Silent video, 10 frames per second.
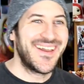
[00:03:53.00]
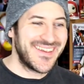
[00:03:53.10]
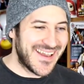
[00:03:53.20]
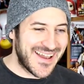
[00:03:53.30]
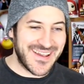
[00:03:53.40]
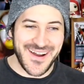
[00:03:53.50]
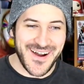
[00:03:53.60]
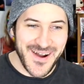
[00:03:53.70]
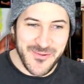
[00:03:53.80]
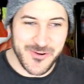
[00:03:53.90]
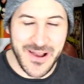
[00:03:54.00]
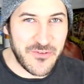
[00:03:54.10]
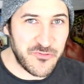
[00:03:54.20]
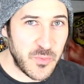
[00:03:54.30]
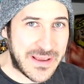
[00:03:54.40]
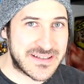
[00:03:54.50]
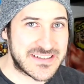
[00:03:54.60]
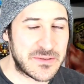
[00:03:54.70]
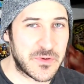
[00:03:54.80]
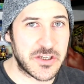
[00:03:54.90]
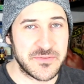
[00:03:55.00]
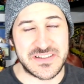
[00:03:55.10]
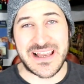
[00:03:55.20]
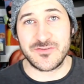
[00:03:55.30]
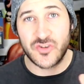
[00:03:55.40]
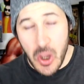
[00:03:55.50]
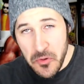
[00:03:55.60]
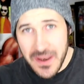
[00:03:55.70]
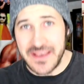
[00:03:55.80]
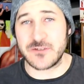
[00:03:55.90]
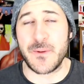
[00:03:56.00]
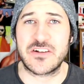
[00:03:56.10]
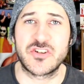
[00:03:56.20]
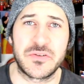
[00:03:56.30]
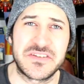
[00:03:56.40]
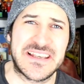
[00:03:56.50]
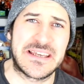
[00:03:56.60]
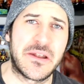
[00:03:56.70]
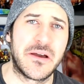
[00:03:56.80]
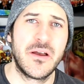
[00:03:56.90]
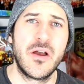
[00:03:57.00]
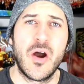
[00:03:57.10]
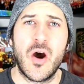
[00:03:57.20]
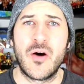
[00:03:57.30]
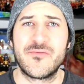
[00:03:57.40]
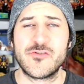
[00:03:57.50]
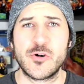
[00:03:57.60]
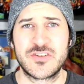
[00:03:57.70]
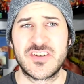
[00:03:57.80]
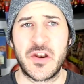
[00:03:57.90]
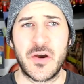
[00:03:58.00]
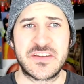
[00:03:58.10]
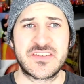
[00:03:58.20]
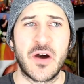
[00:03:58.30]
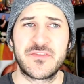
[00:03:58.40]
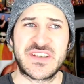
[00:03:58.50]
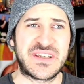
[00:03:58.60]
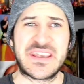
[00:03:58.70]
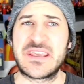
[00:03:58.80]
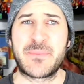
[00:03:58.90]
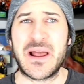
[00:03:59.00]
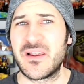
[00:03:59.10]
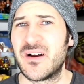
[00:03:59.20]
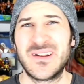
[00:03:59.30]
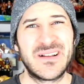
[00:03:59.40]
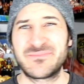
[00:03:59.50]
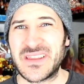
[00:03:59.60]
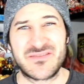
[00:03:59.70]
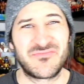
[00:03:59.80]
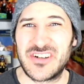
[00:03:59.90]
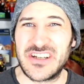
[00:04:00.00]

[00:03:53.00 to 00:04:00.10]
yeah, we'll have to wait and see what comes out. Don't expect John Cena on Raw tonight. Obviously, Nikki Bella isn't